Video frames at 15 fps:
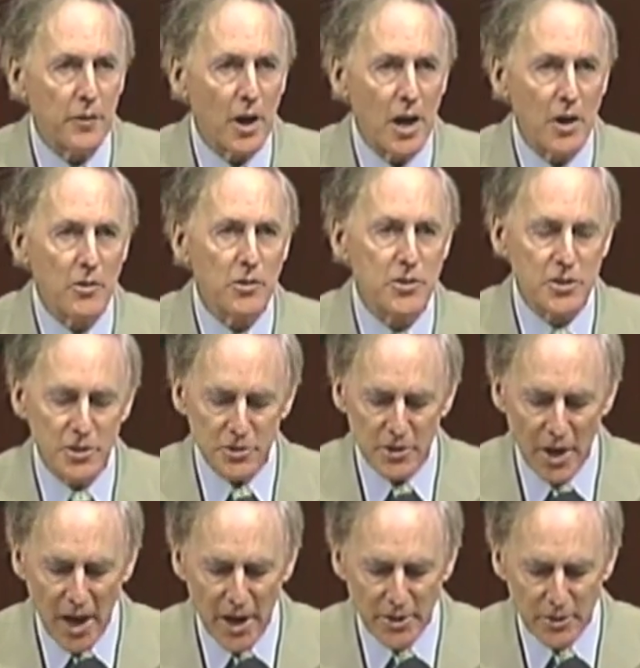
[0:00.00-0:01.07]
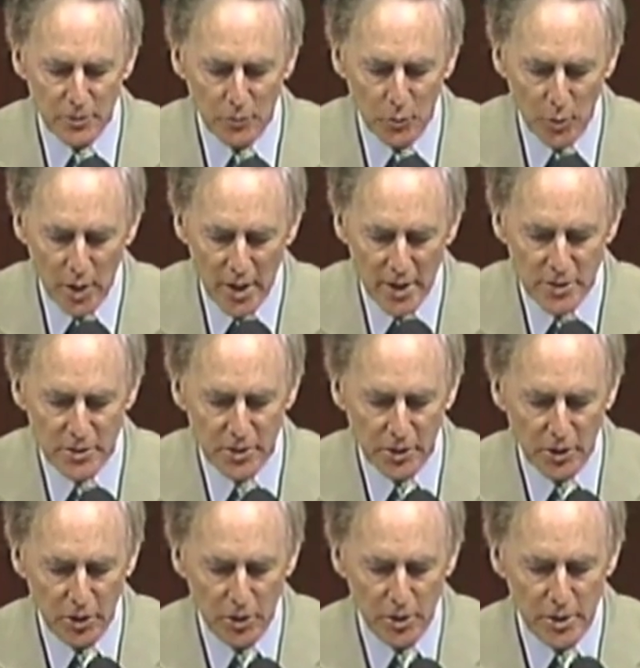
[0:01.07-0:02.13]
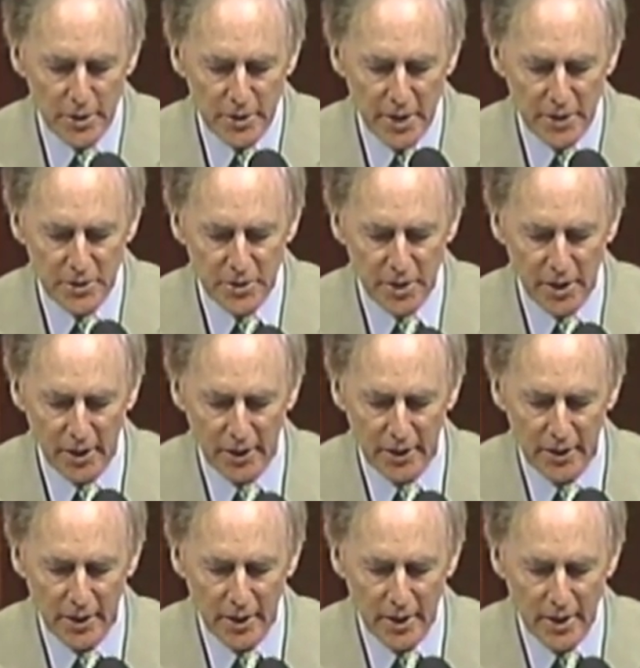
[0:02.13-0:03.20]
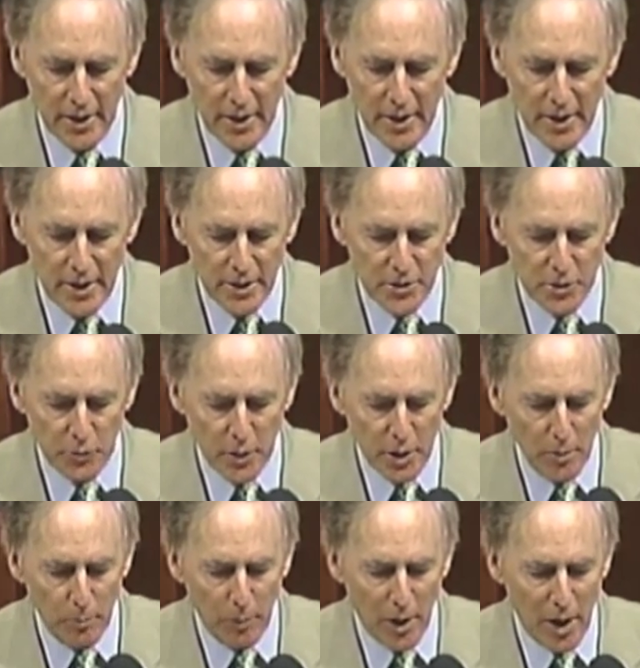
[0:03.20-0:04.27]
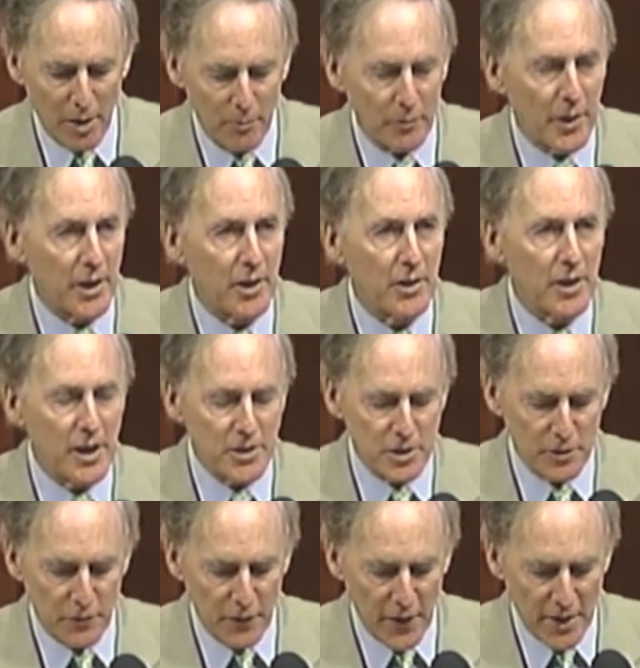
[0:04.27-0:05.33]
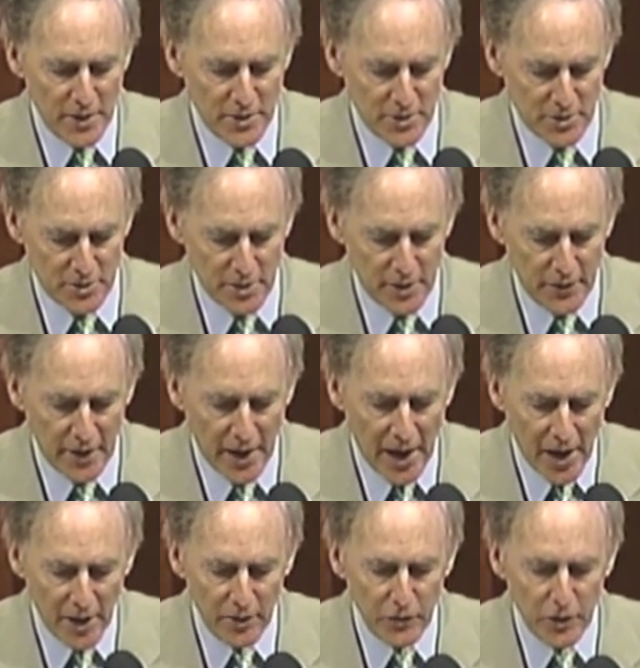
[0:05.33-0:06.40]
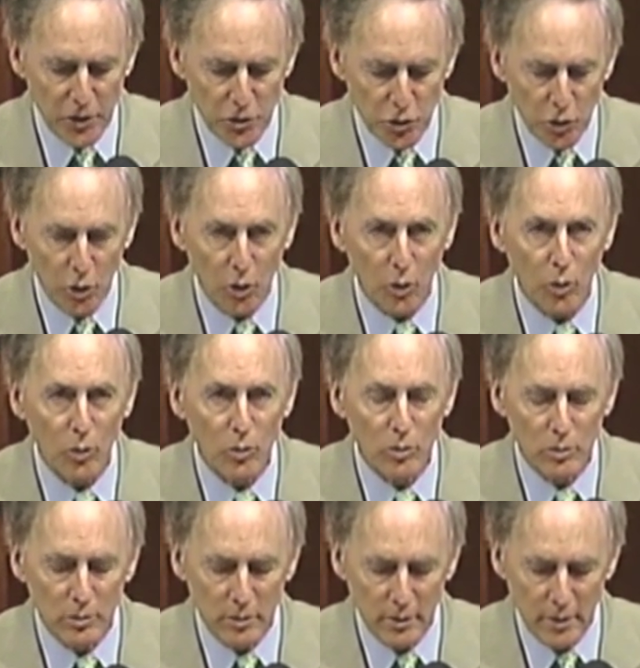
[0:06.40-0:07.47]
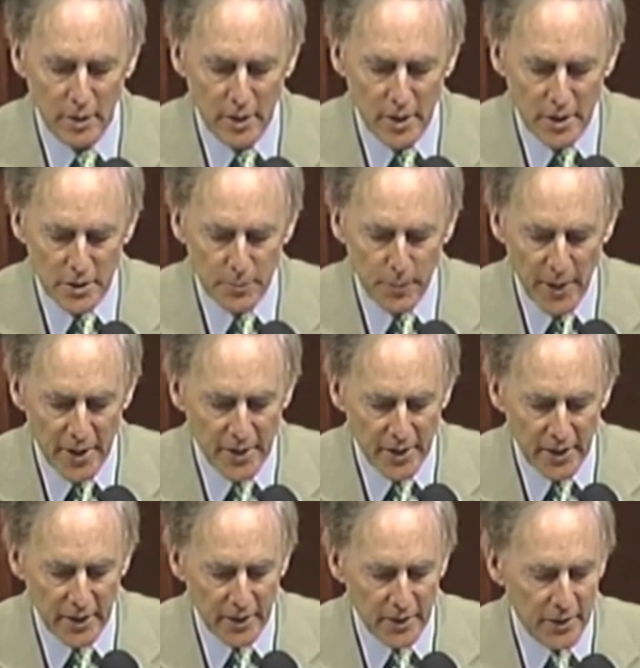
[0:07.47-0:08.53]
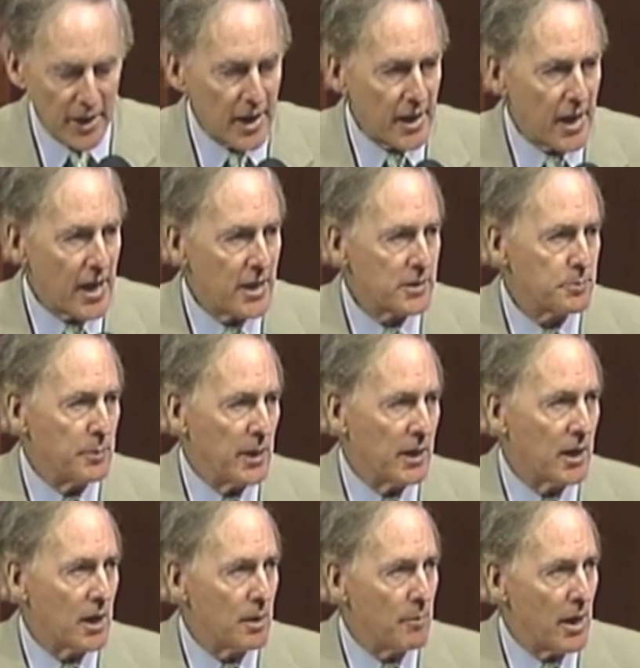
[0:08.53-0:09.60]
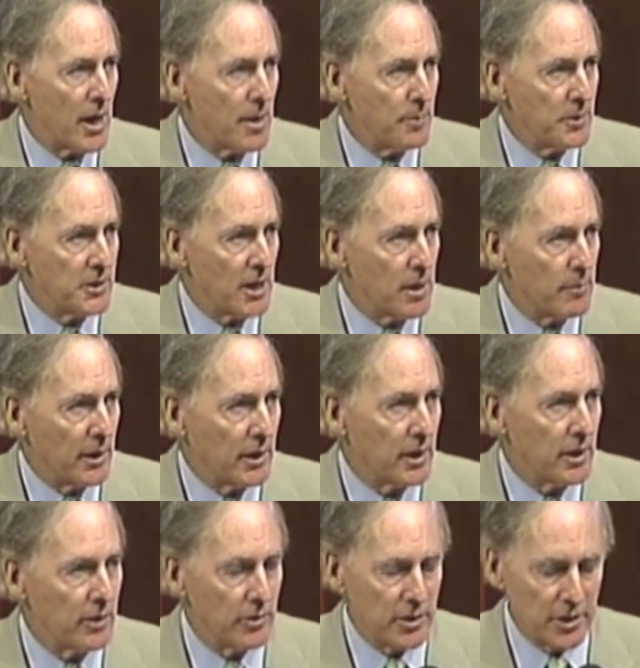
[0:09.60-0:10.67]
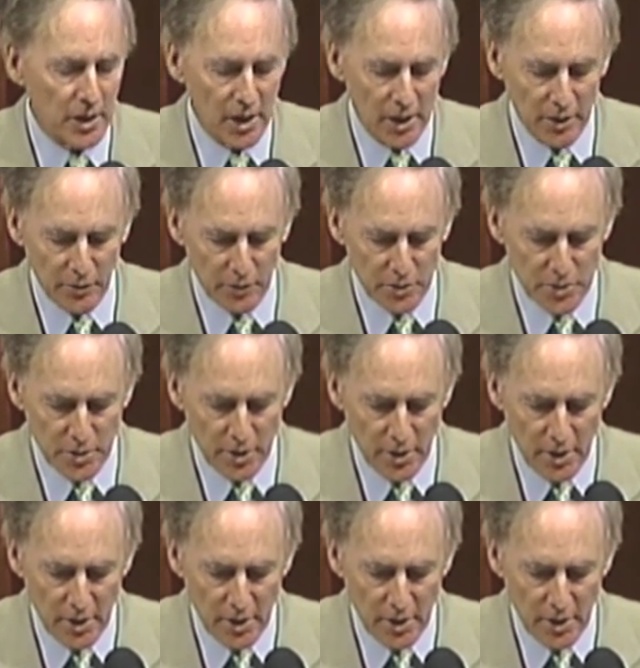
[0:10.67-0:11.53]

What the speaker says: Congress does not raise the current debt ceiling, is the real problem that our nation faces, the out-of-control spending that has become epidemic here in Congress.